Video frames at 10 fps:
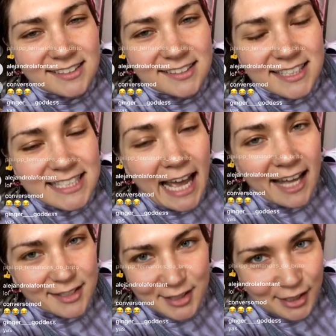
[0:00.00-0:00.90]

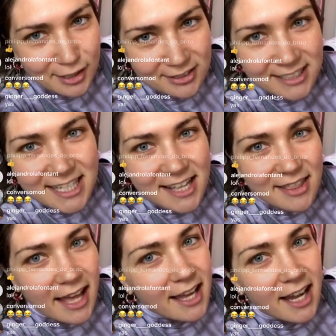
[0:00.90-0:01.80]
tassel
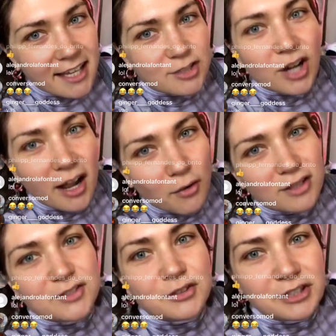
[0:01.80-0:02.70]
that I
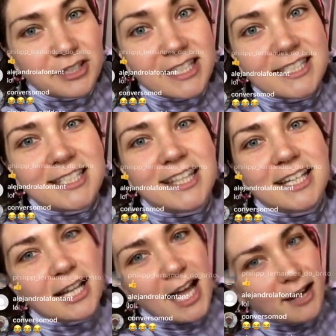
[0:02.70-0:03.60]
drywall screwed into the
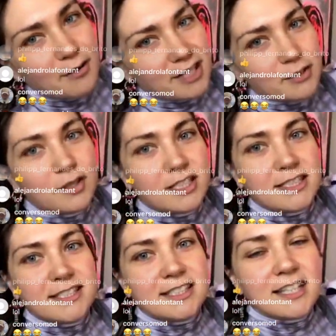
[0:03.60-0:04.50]
clay when
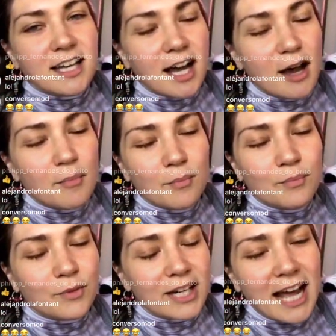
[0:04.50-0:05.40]

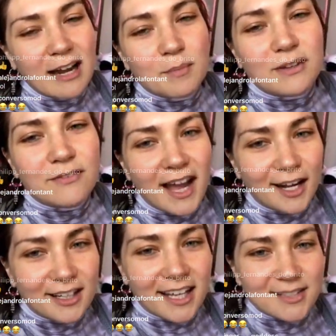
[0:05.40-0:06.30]
it hadn't been
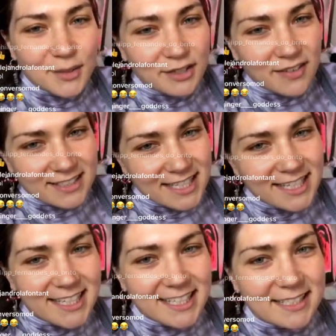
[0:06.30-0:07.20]
fired yet, sort of as
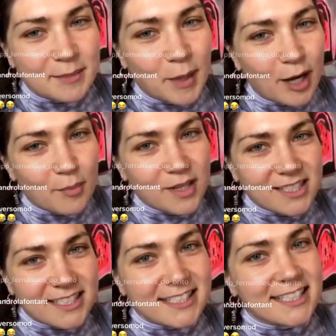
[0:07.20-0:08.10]
like an experiment
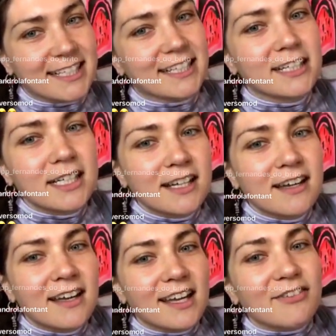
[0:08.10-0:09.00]
to see
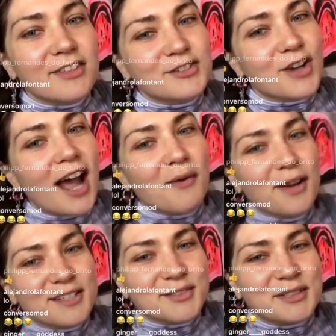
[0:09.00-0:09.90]
if the
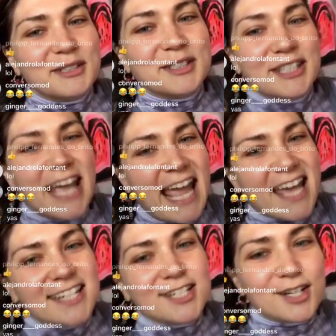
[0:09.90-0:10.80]
drywall screw could
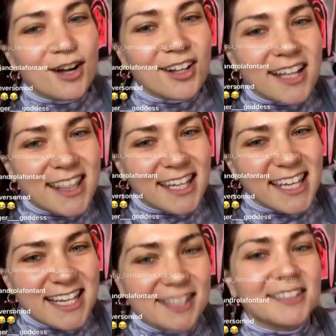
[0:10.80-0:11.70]
handle the
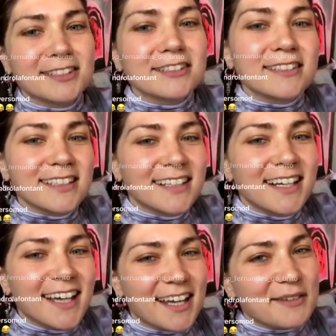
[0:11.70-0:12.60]
kiln.
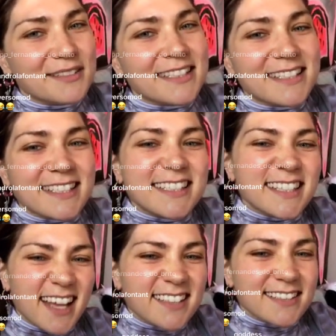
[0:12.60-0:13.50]
Awesome. And it was a
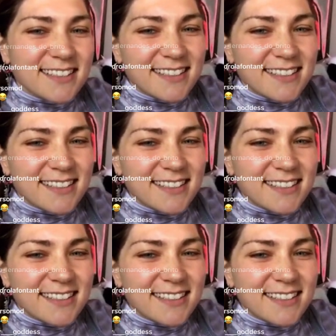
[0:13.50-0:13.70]
success.